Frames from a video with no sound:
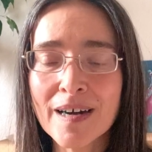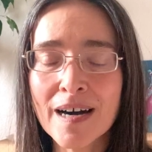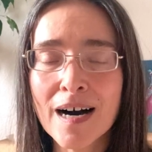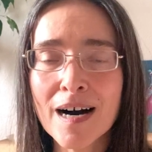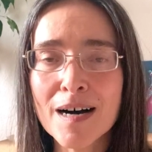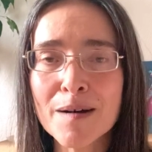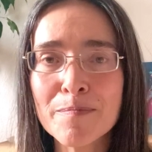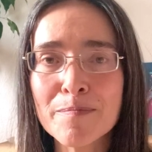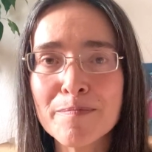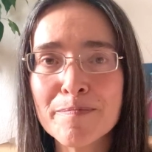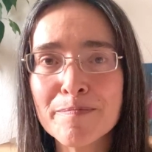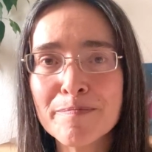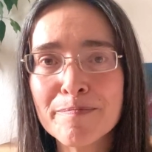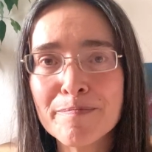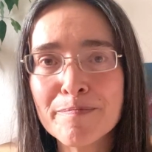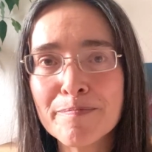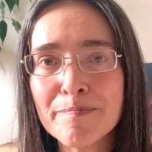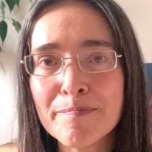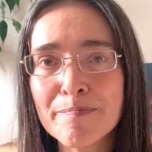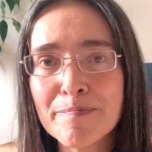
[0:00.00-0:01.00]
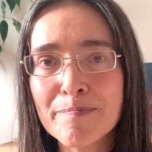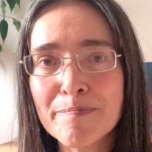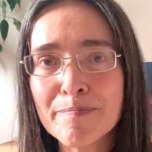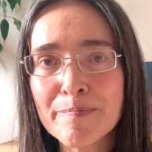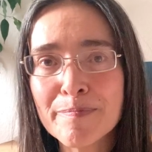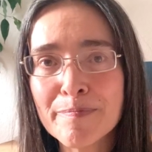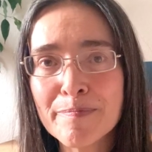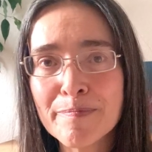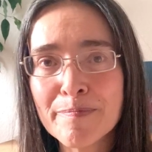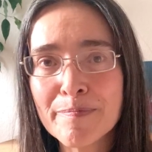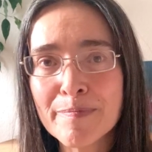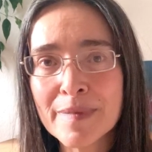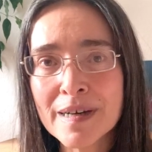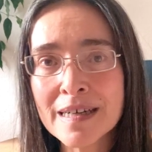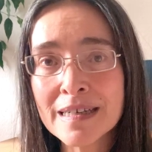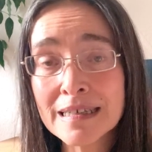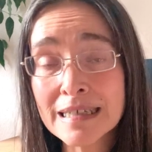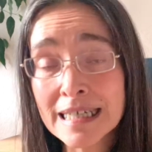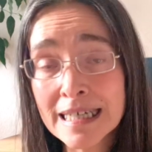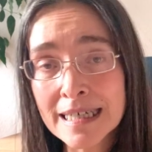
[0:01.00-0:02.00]
I'm
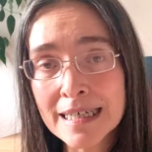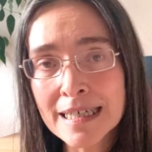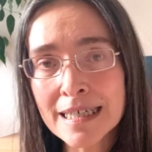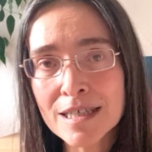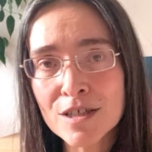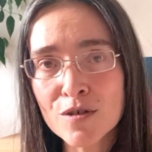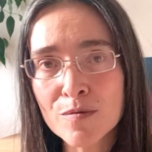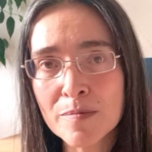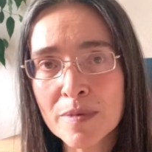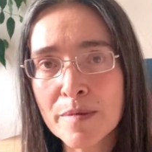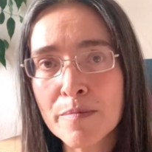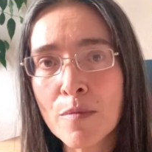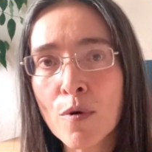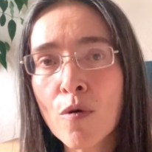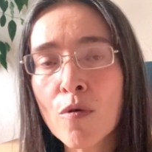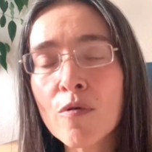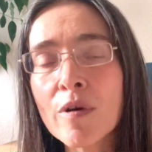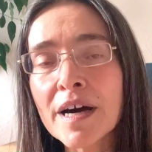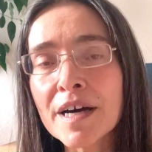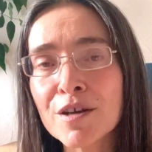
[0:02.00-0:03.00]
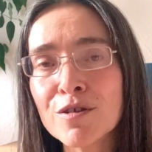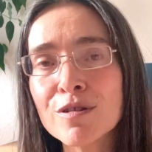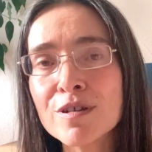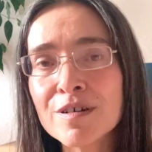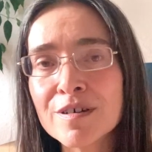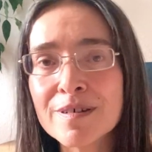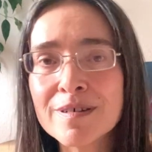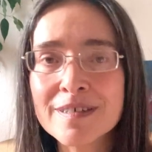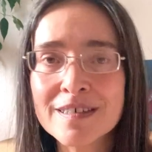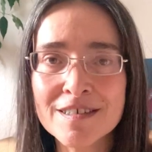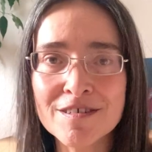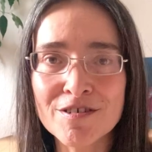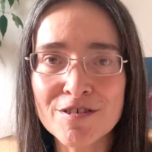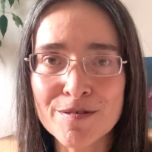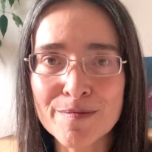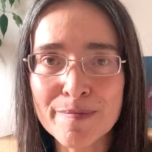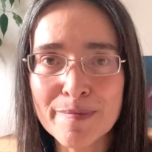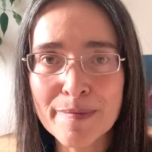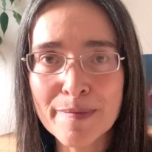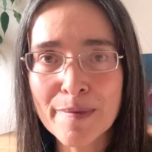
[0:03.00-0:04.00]
intending to be more regular here
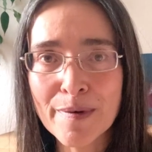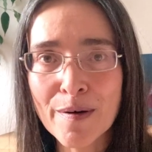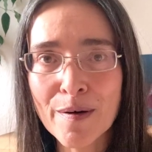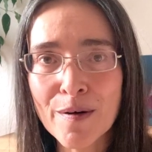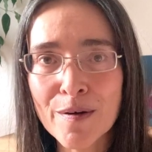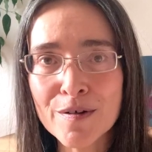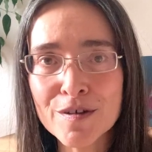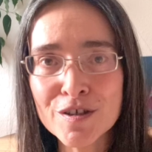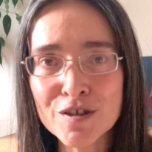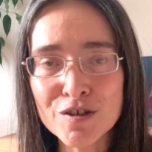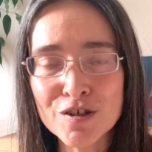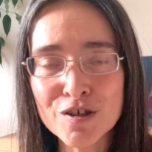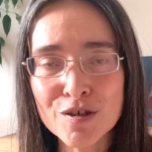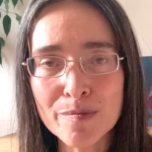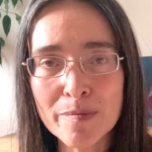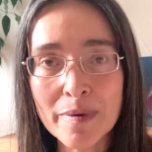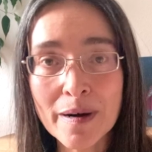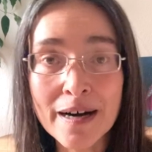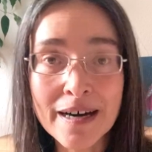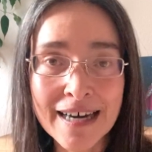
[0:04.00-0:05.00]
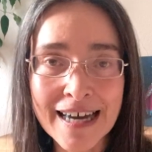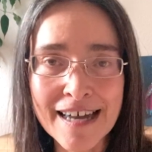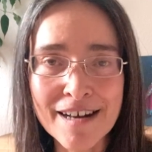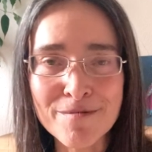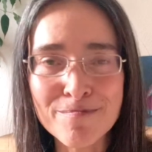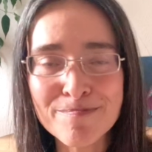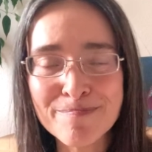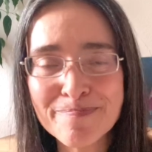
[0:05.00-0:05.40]
on YouTube again.